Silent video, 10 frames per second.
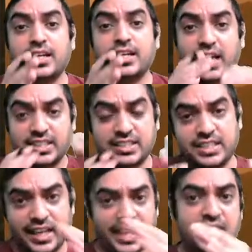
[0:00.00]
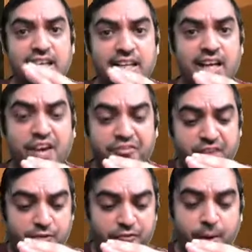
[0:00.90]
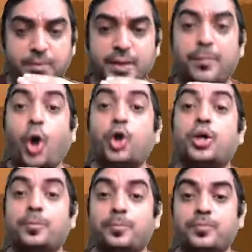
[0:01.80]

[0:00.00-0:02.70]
cuts the regular graph from the bottom,